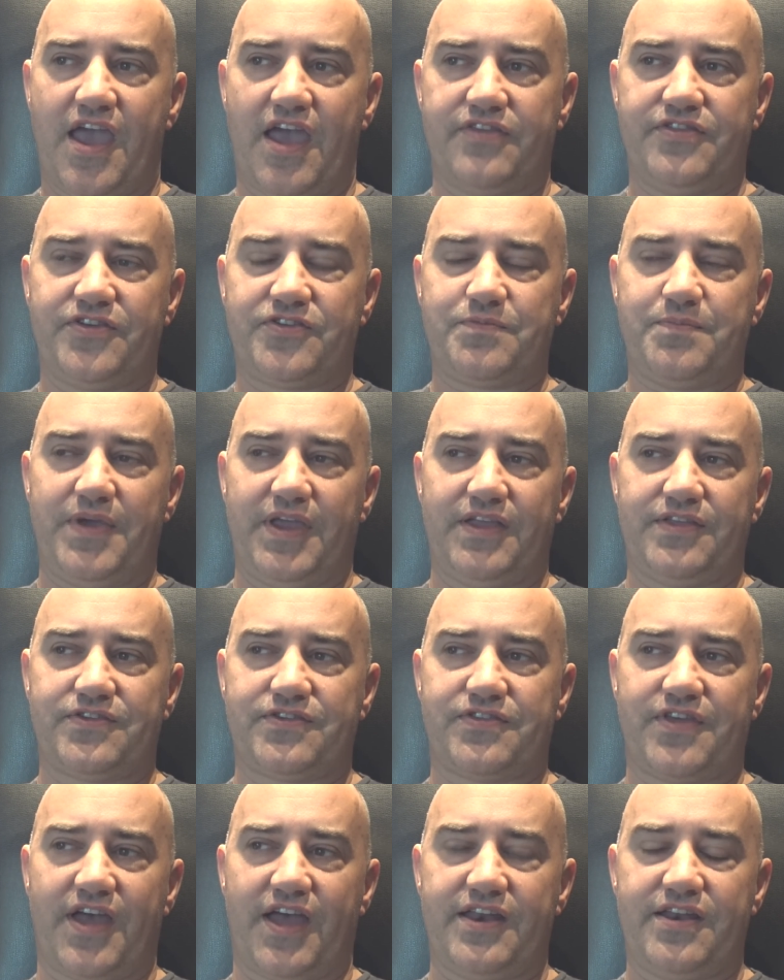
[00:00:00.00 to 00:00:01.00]
And this
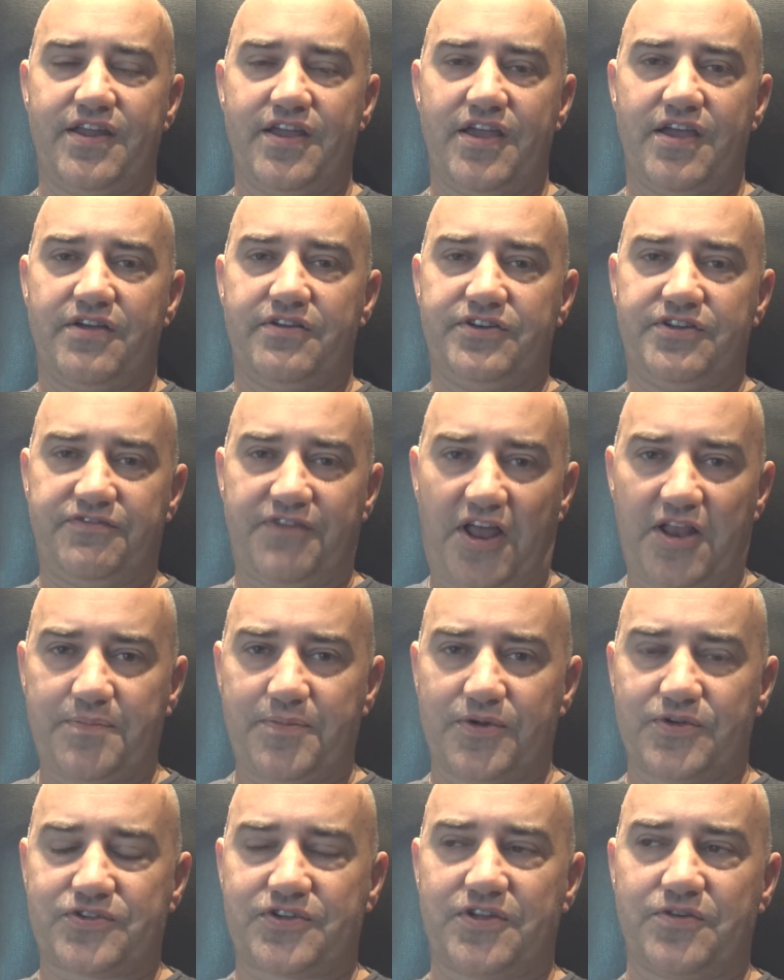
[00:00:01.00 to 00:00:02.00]
means that
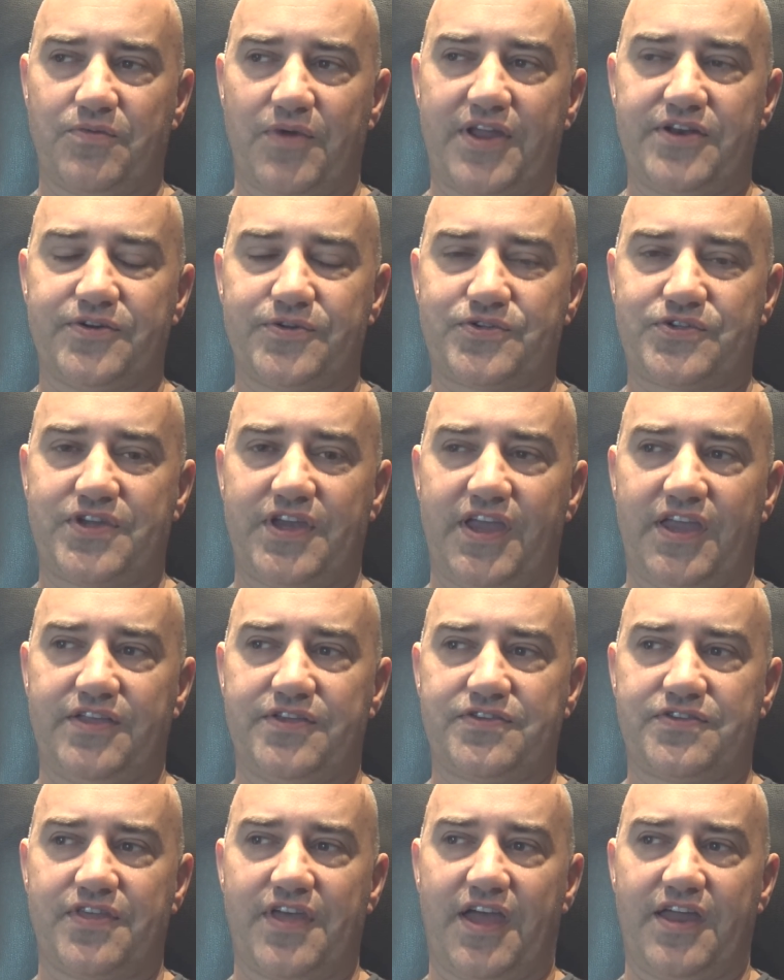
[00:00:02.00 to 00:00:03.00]
developers can render
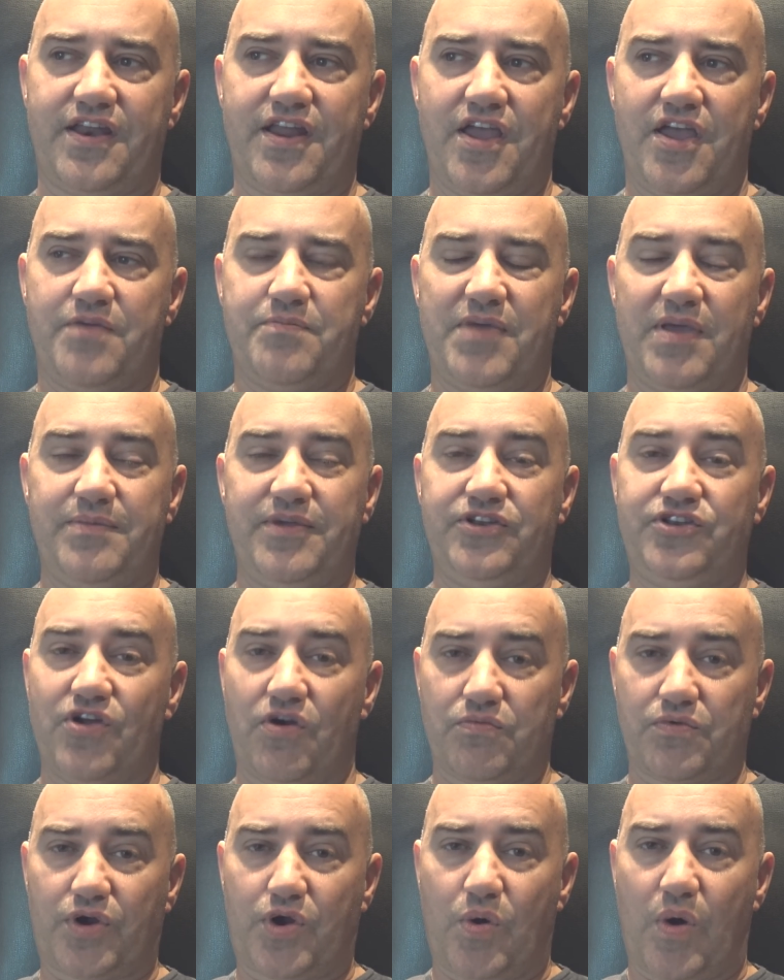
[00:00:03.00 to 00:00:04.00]
scenes that maybe
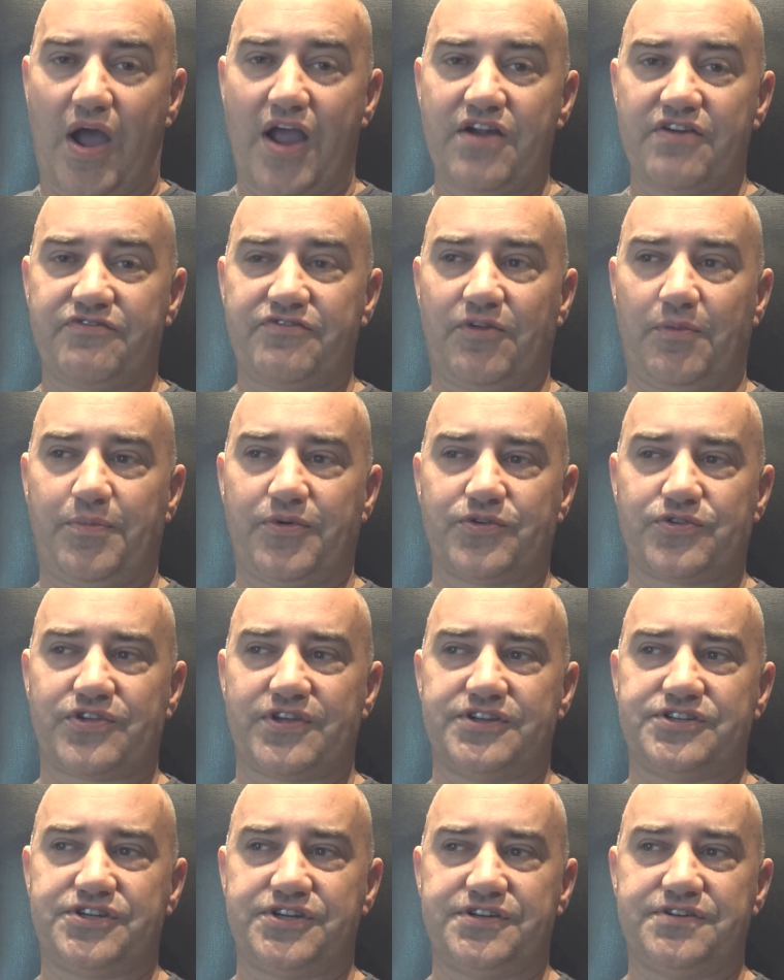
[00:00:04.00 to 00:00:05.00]
don't require full
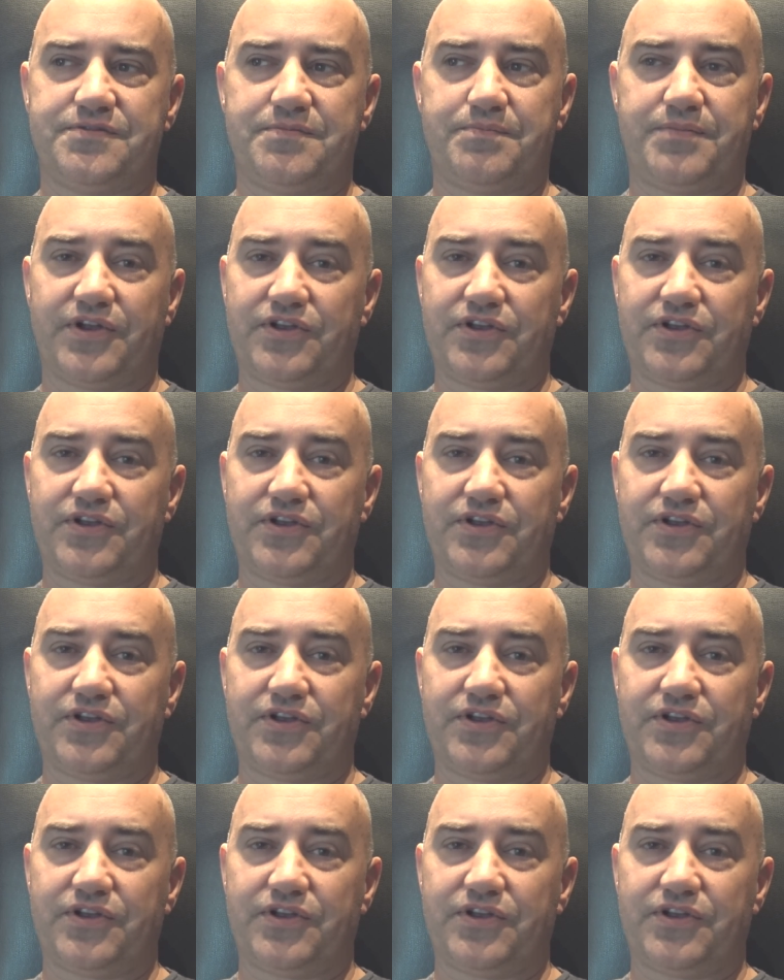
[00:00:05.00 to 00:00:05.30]
precision,